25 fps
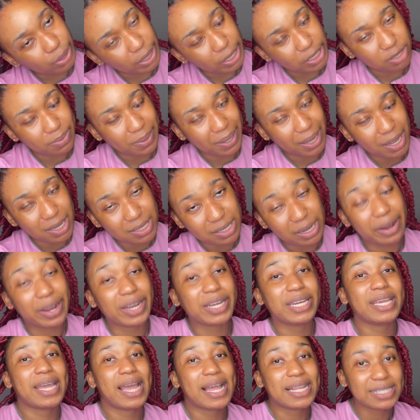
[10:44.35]
It's because I
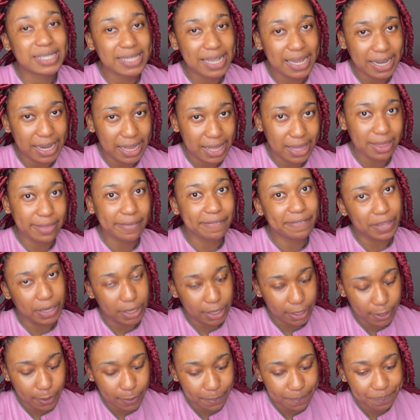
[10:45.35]
already answered it in the
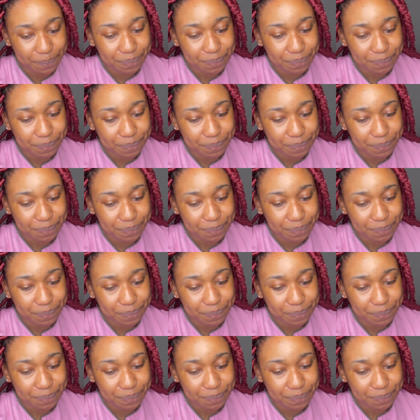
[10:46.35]
video.